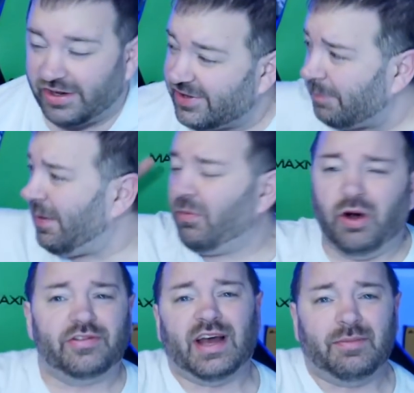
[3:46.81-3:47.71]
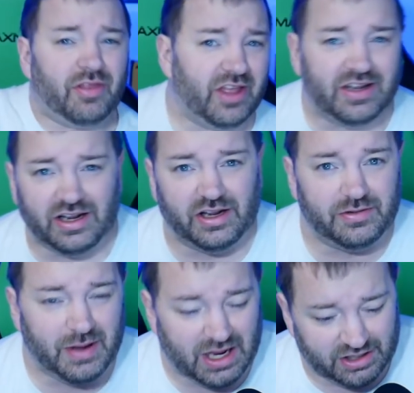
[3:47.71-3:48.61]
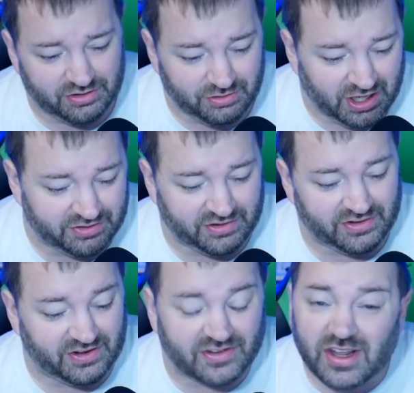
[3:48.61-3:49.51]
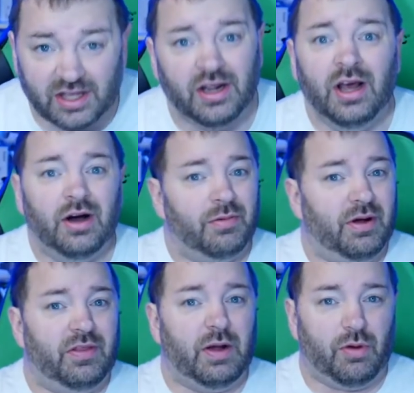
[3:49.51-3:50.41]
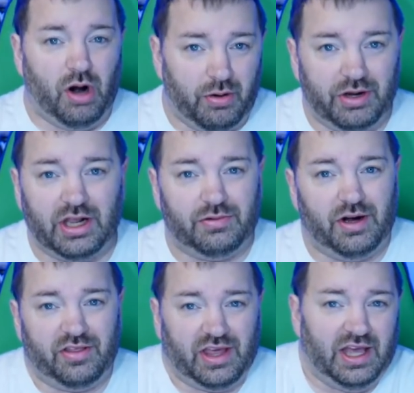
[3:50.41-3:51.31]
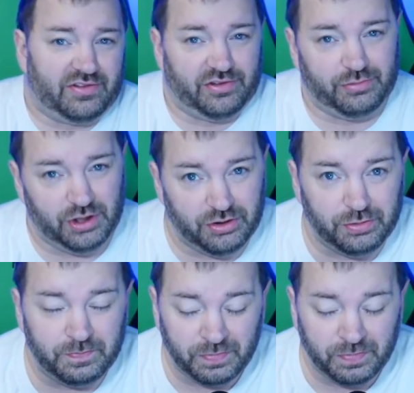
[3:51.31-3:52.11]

except that one time that they didn't, back in 2016 when they were already getting ready to cancel the Wii U.